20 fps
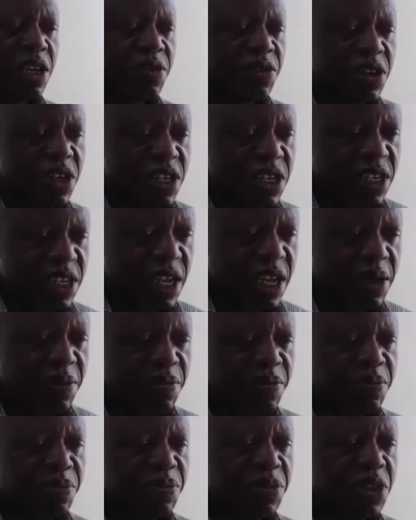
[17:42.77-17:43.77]
If it is
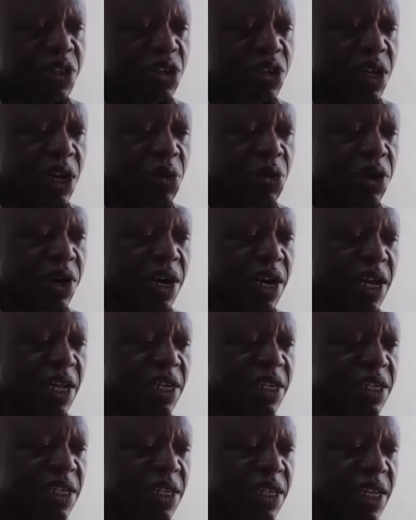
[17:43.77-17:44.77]
the other way
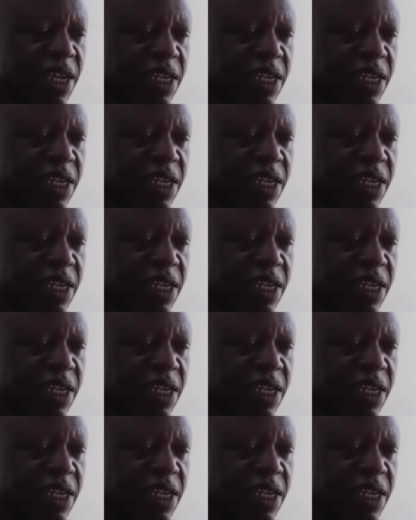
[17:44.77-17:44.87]
around,